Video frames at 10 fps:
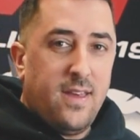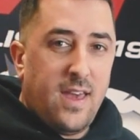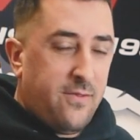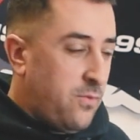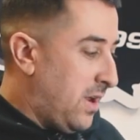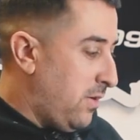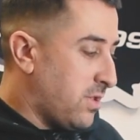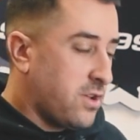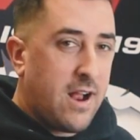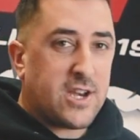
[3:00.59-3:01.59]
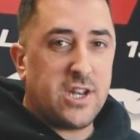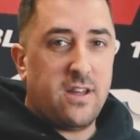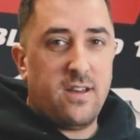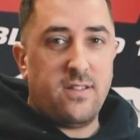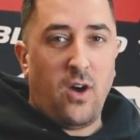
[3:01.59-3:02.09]
even when he was crashing
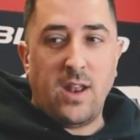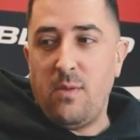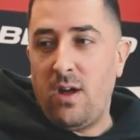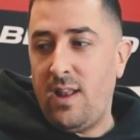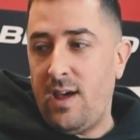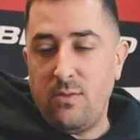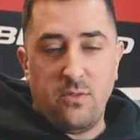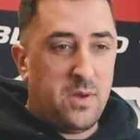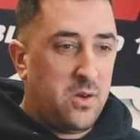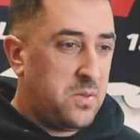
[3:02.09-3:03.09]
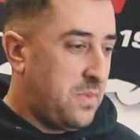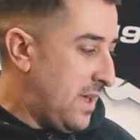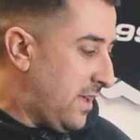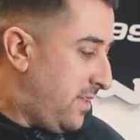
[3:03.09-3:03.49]
at 90 mile an hour with me on the back.